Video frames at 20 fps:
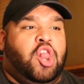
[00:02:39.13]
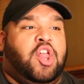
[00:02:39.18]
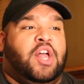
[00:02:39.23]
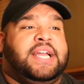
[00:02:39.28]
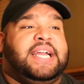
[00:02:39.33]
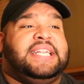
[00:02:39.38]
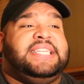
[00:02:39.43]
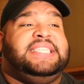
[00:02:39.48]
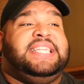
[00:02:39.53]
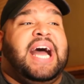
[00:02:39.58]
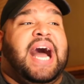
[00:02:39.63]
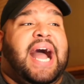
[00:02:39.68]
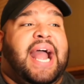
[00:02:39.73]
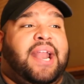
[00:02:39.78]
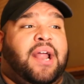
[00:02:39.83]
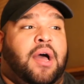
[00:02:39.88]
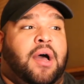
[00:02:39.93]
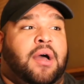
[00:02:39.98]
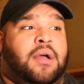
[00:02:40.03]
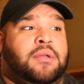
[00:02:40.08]
Look at
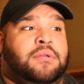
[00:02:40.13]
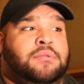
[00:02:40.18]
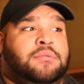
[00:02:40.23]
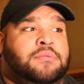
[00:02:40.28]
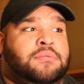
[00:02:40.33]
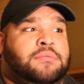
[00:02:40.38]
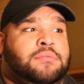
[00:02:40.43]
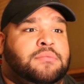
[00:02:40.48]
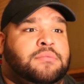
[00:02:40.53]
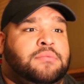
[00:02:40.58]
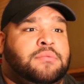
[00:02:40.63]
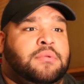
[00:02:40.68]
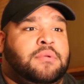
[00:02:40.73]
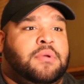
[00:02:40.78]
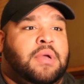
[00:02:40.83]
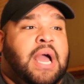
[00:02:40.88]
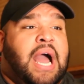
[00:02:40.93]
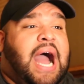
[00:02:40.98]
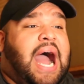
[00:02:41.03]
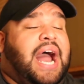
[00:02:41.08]
Dinah.
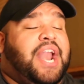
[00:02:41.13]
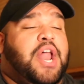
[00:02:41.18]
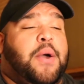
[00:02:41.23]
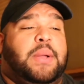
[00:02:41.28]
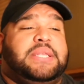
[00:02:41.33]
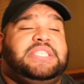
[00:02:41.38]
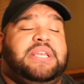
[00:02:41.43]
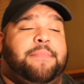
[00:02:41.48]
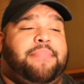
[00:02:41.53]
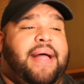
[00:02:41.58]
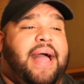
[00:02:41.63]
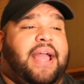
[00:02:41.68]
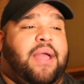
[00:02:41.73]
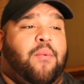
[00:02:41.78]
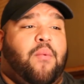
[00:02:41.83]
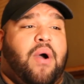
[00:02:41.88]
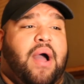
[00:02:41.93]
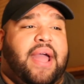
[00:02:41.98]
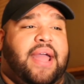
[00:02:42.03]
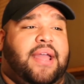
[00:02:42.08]
I know it's in black
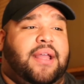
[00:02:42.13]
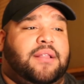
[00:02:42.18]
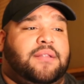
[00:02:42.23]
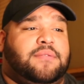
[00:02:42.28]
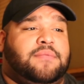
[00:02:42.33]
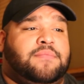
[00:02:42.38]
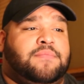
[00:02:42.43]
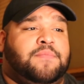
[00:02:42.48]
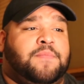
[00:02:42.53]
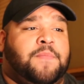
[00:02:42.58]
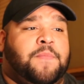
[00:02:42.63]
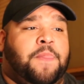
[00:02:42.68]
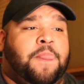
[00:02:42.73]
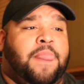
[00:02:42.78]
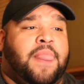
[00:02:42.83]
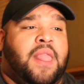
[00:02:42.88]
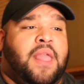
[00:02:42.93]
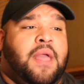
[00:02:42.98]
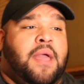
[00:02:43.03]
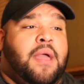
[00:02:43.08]
and white,
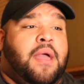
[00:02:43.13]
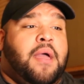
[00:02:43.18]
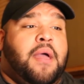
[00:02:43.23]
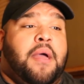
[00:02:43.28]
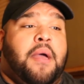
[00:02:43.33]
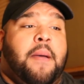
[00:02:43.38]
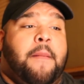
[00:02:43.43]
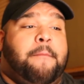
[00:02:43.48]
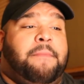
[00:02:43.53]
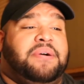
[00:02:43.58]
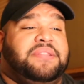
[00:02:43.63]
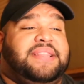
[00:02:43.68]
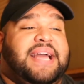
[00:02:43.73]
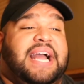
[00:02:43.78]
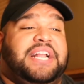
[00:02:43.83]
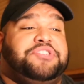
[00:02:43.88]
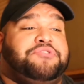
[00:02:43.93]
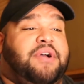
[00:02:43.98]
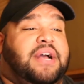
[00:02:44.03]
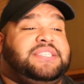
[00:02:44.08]
but
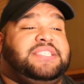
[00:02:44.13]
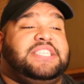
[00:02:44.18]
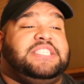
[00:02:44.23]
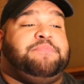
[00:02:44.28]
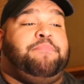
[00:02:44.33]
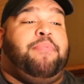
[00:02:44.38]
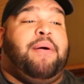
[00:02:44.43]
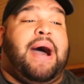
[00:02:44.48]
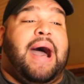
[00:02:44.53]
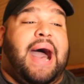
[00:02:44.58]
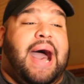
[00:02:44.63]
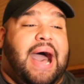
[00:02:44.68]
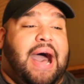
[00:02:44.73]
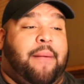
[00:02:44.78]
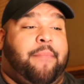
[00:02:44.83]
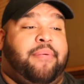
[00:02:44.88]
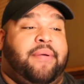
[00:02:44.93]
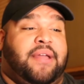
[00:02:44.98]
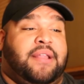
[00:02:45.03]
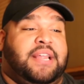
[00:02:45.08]
that dress is
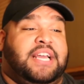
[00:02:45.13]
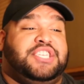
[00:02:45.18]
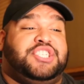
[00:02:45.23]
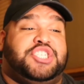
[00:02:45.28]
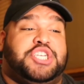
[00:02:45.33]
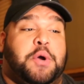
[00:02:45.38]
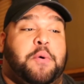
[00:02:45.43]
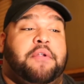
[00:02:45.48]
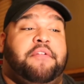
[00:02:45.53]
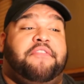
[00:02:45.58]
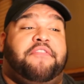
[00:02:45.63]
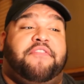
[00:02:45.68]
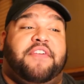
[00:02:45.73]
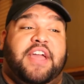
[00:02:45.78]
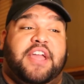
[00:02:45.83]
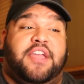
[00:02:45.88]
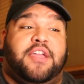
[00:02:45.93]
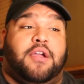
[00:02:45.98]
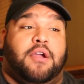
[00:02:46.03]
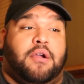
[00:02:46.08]
popping. It's showing
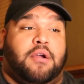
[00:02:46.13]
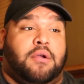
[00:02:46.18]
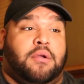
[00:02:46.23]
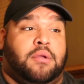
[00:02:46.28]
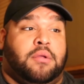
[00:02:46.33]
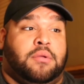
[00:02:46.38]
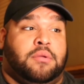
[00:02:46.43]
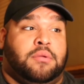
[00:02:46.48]
figure.